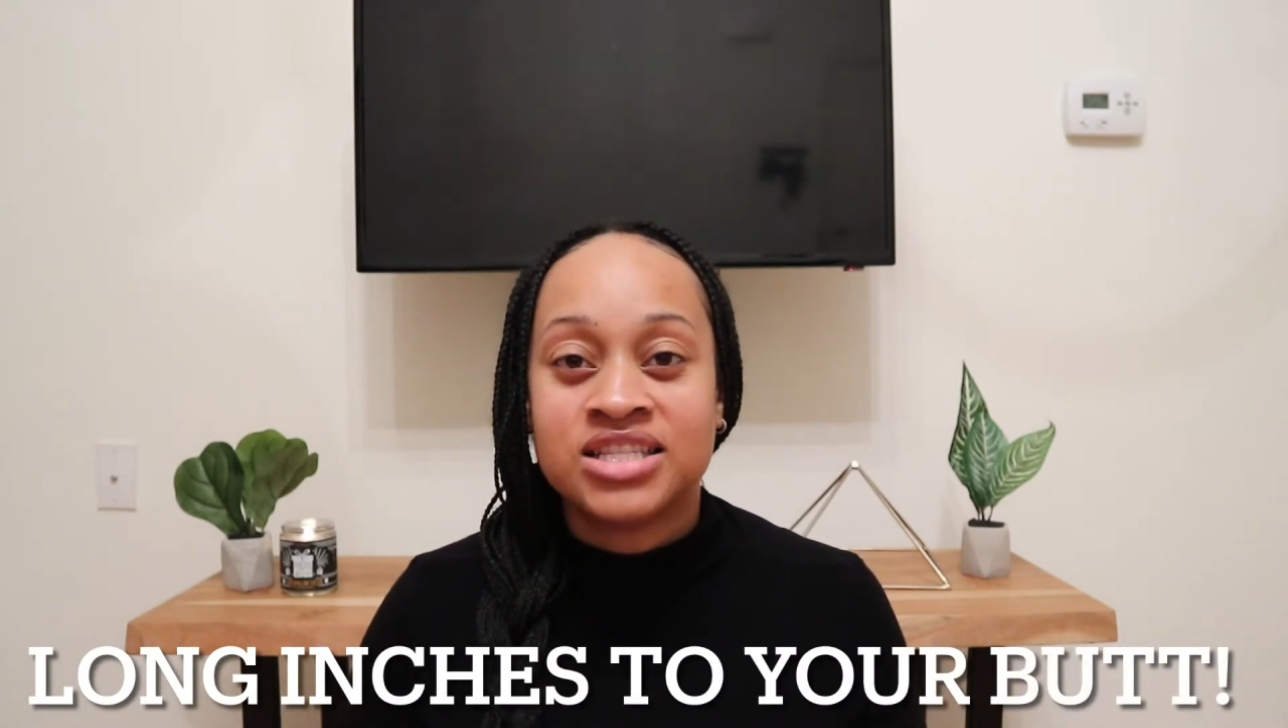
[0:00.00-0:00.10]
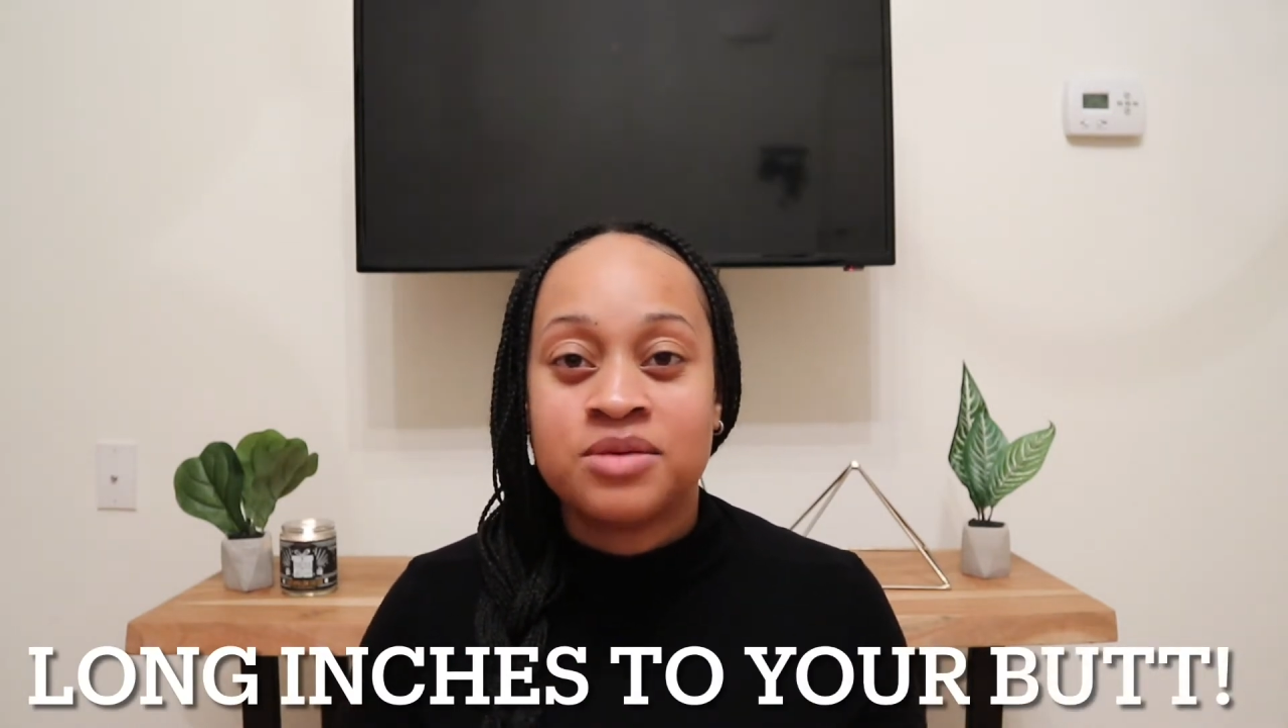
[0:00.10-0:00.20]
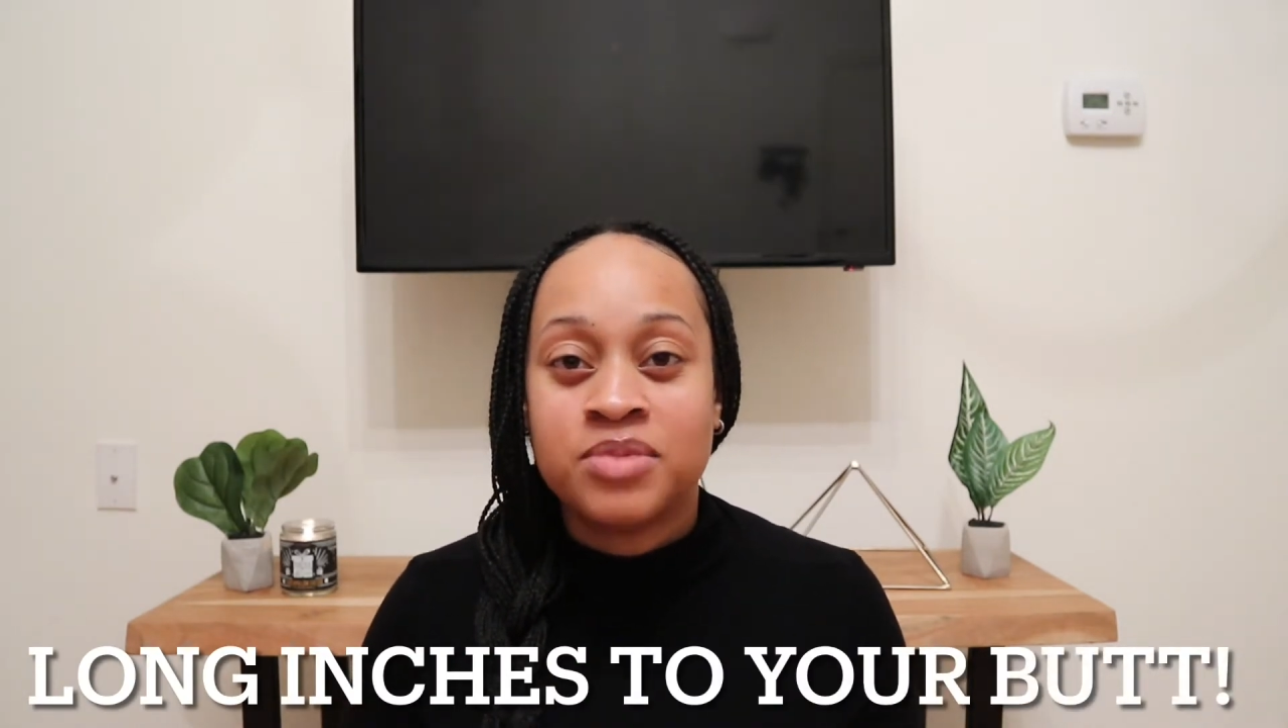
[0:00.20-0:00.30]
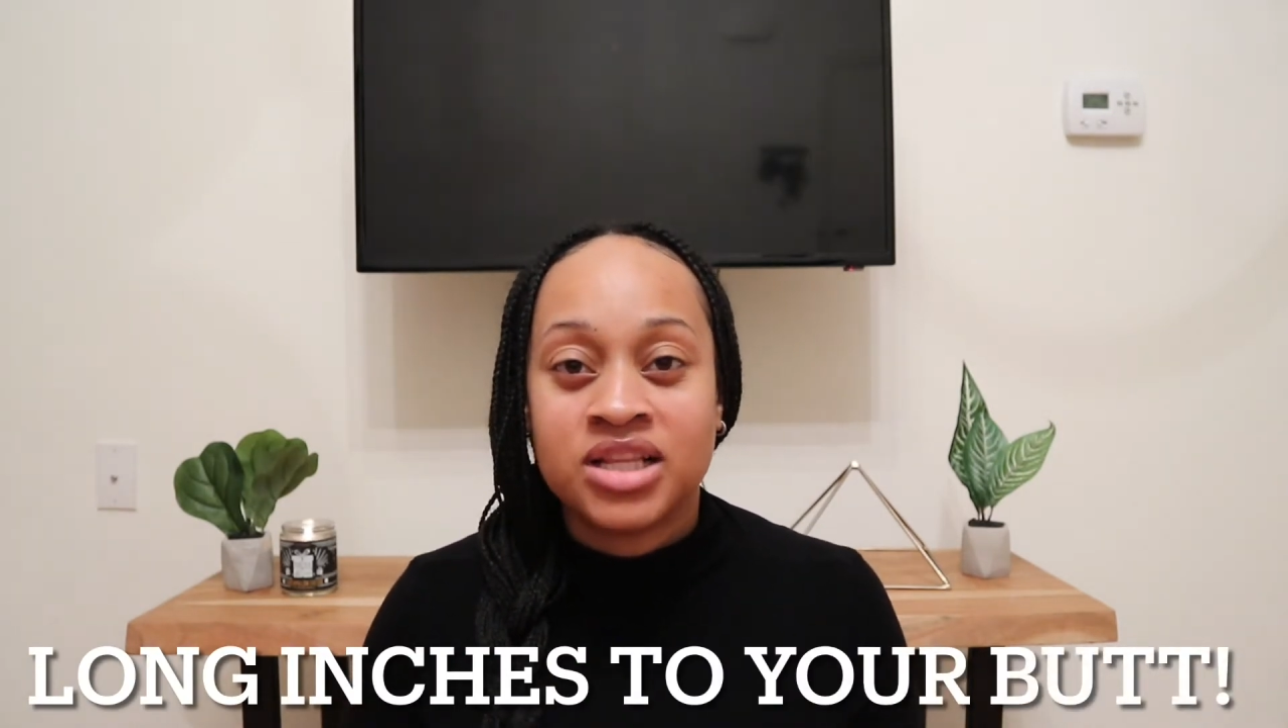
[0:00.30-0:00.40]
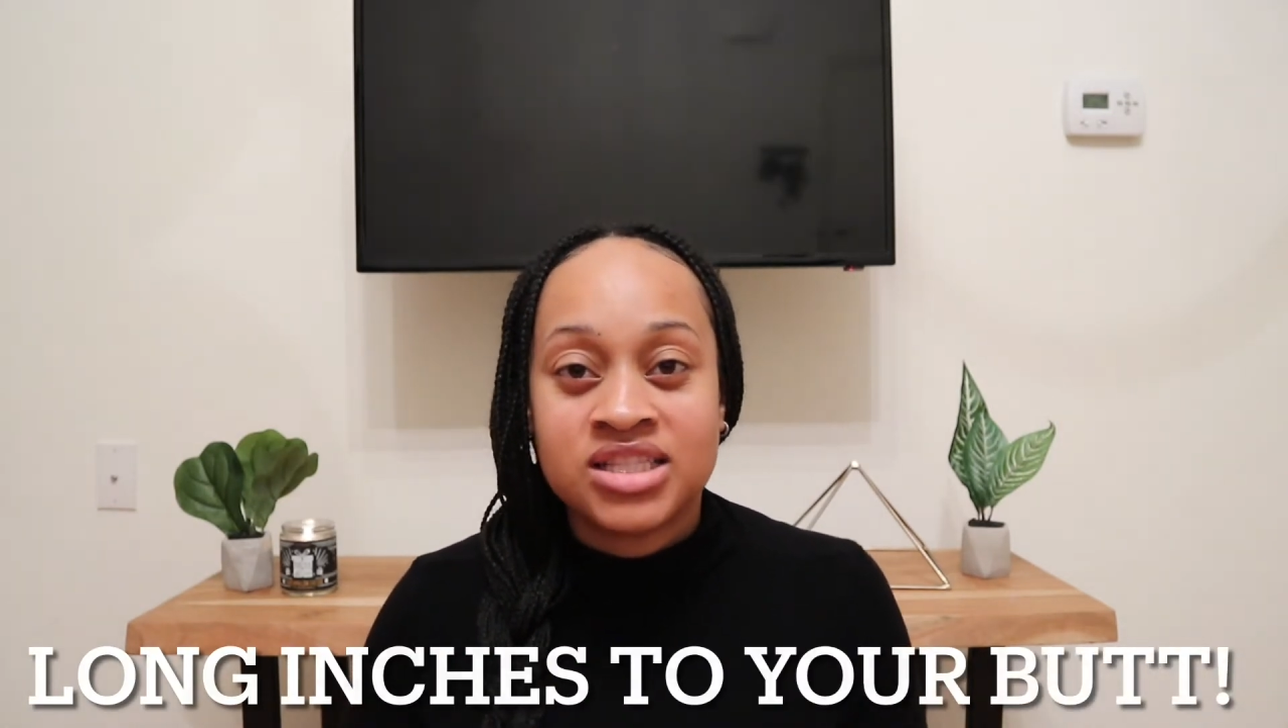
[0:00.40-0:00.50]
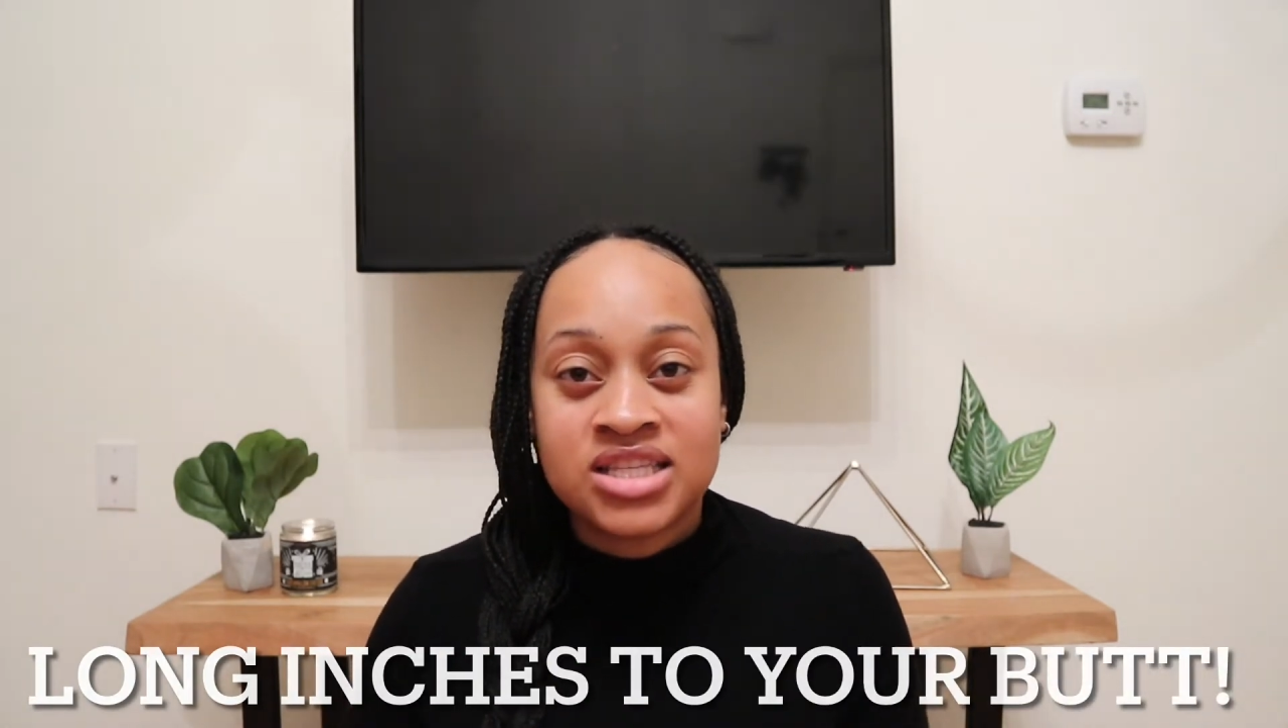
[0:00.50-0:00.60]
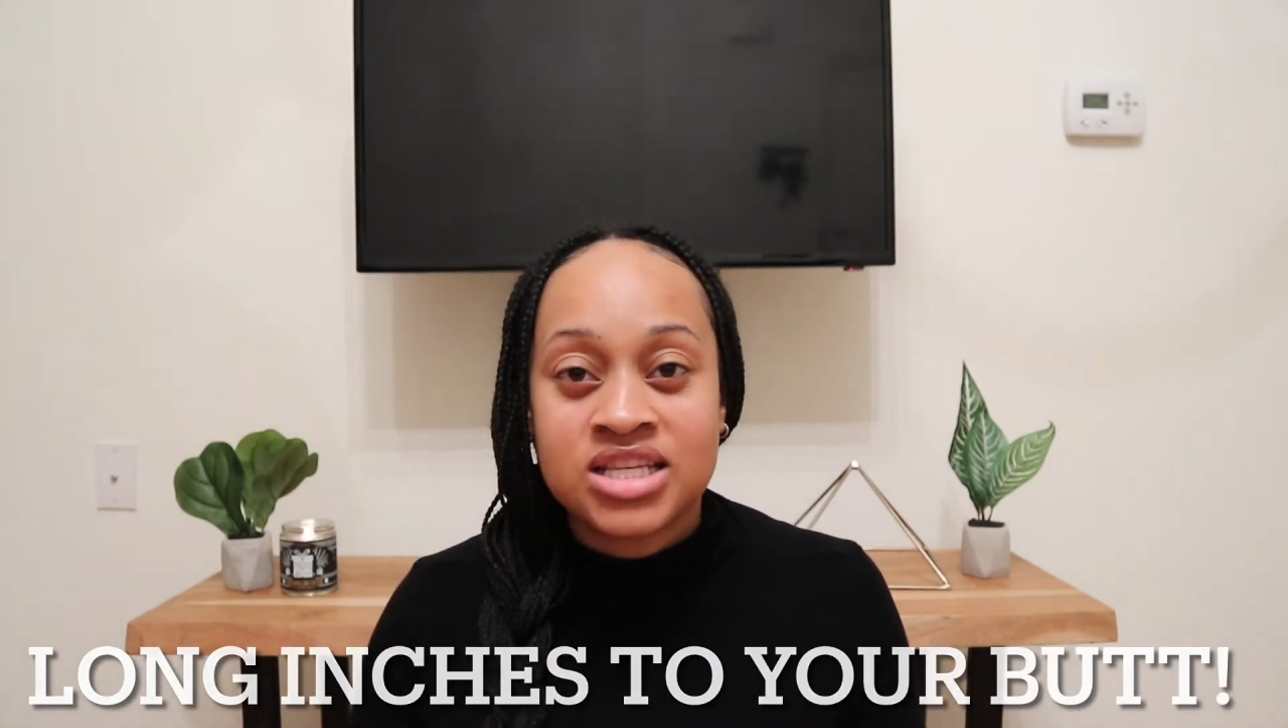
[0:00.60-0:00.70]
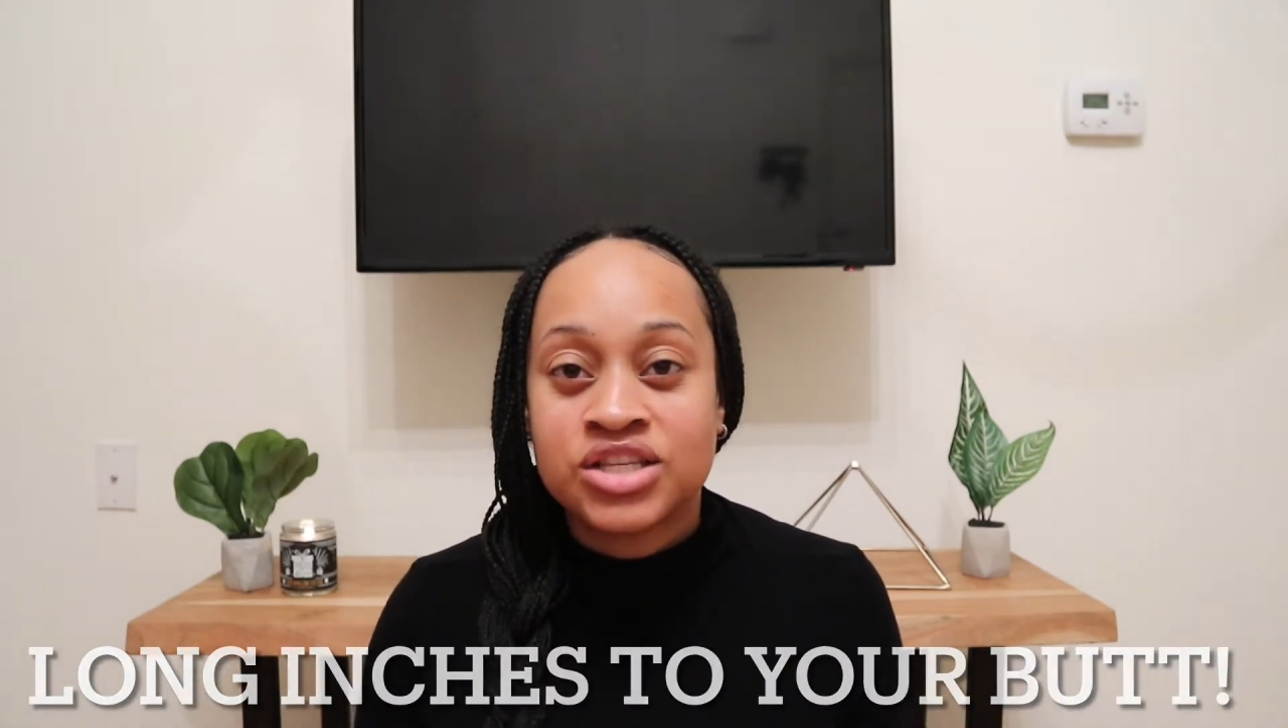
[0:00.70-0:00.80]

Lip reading: the ability